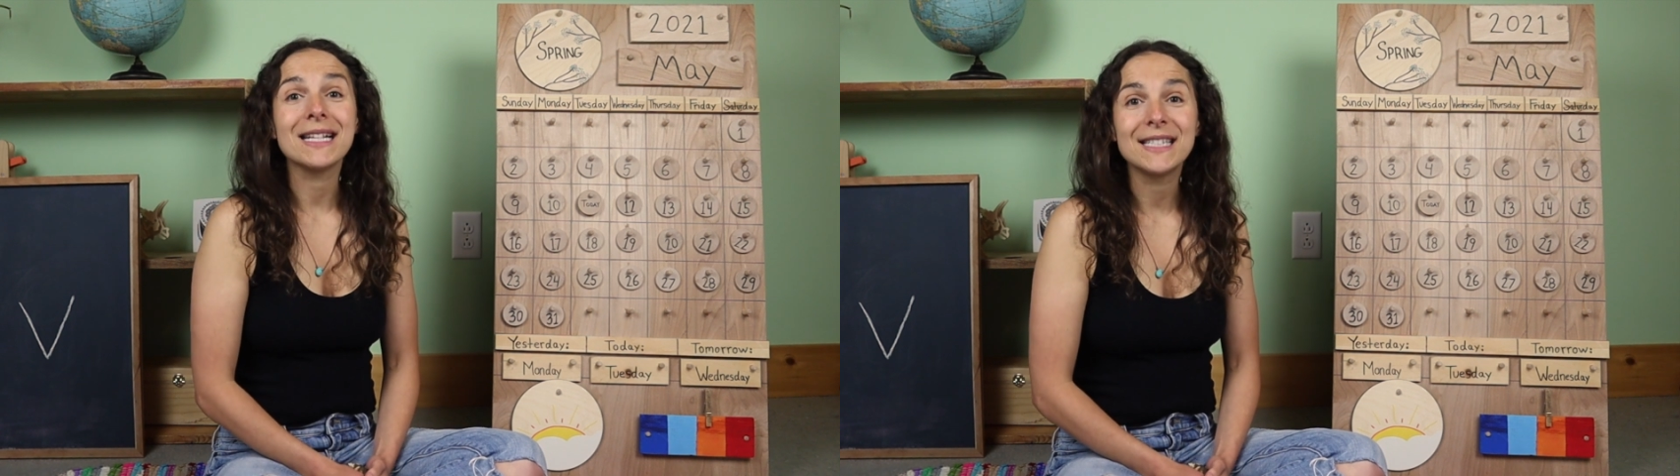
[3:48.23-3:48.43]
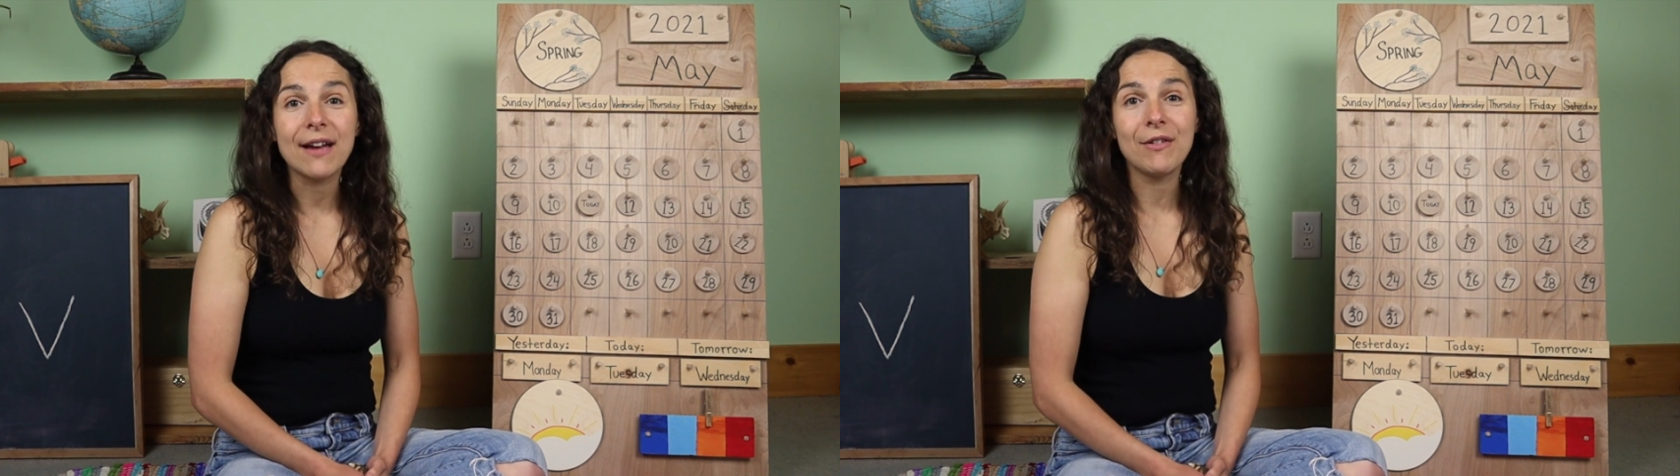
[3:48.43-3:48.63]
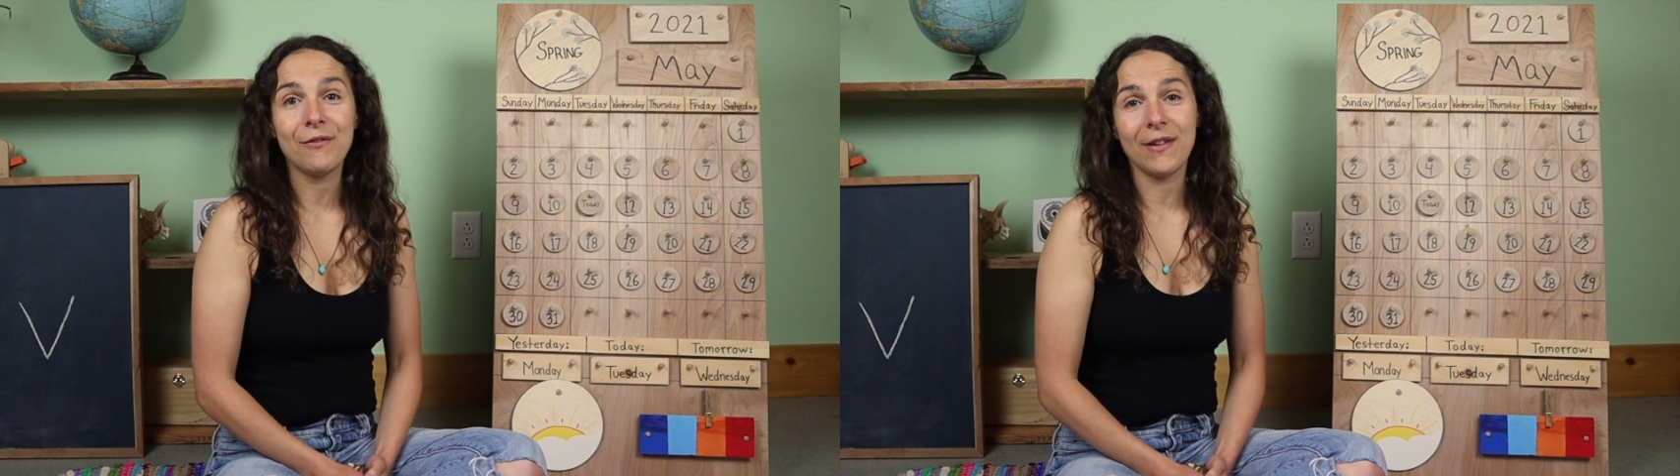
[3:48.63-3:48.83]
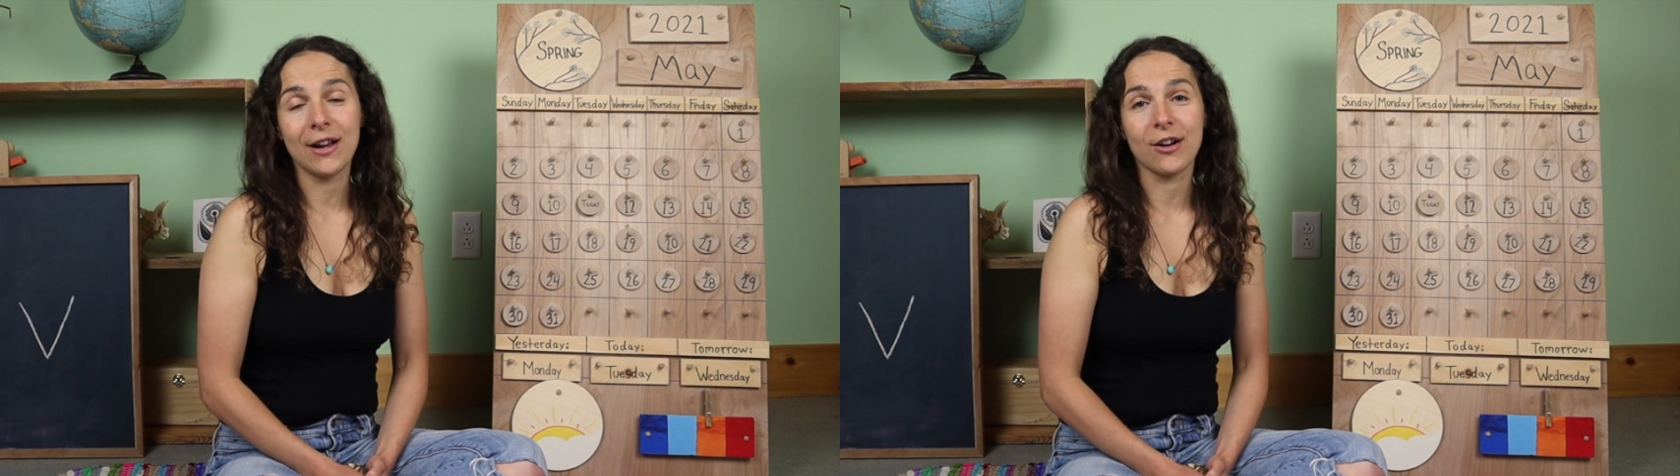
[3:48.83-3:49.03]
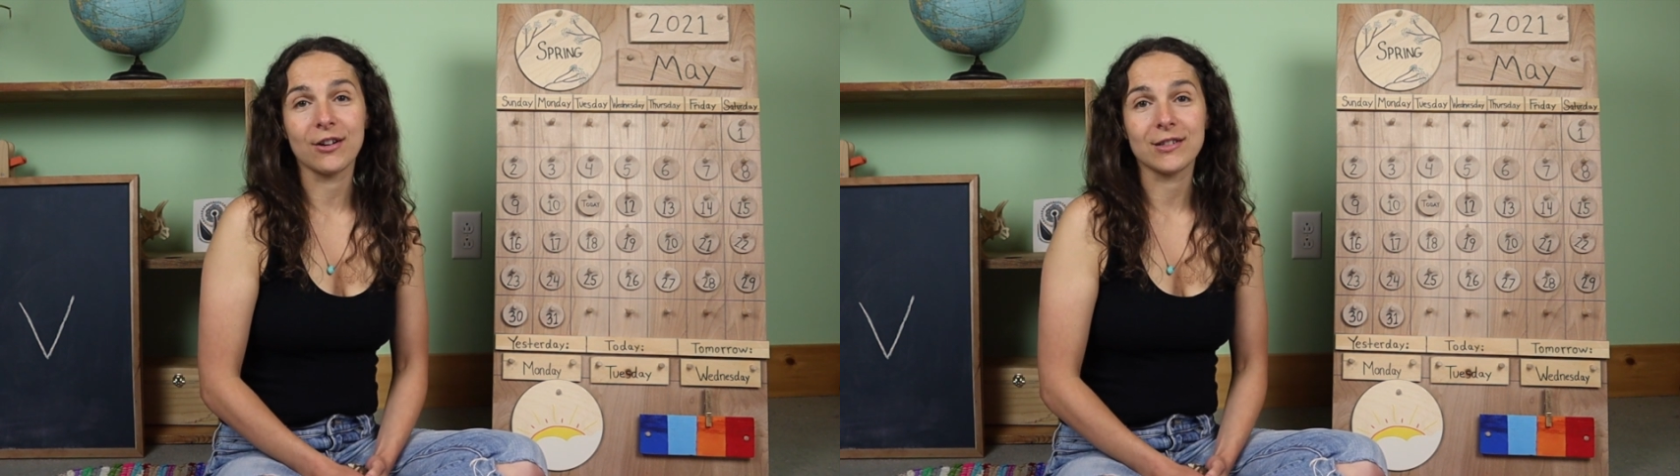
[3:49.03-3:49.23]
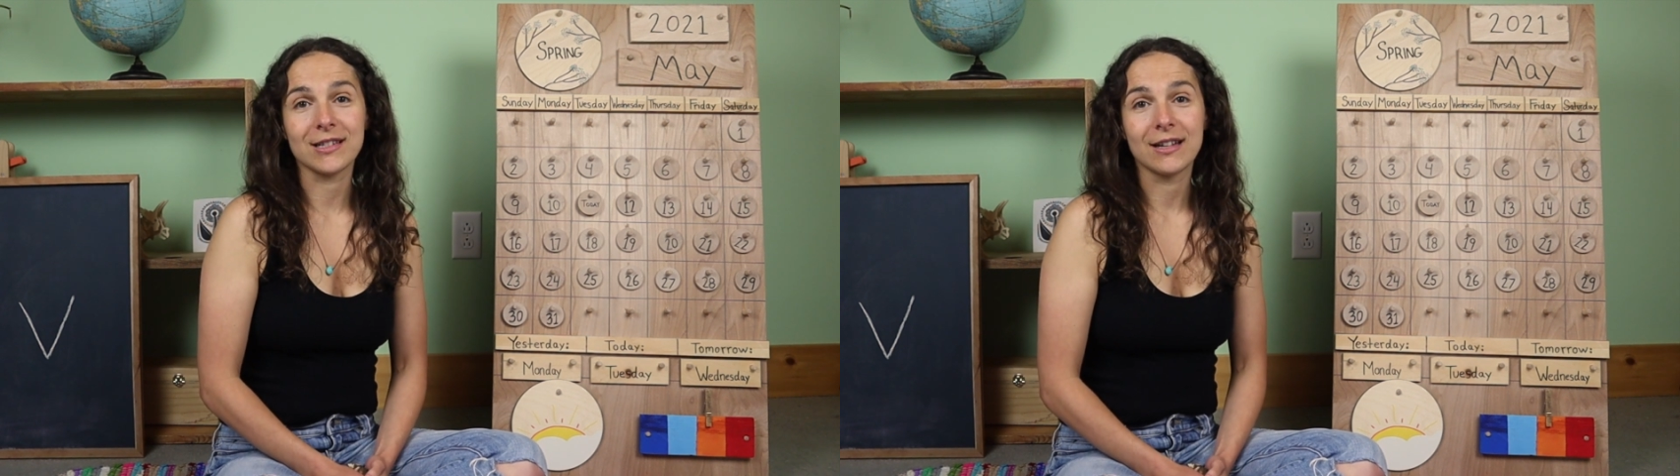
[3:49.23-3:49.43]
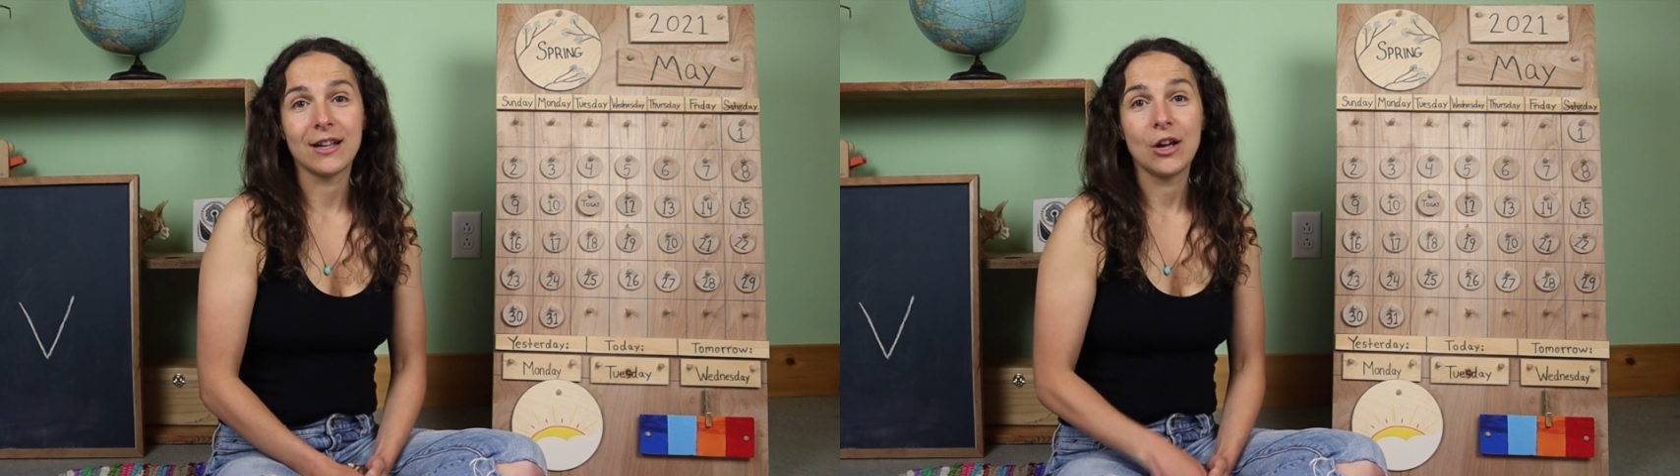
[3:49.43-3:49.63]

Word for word: seven fingers.